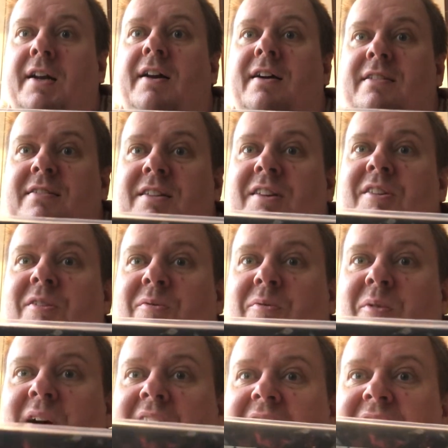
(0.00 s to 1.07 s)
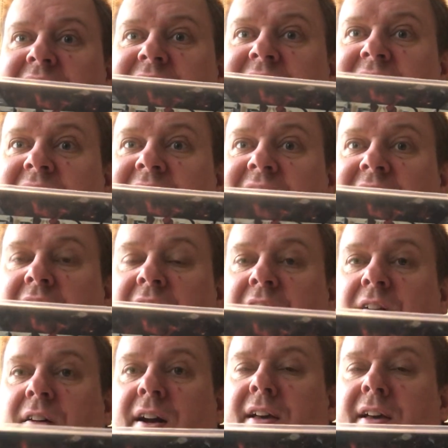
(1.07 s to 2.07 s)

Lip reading: nicely the way it's done here.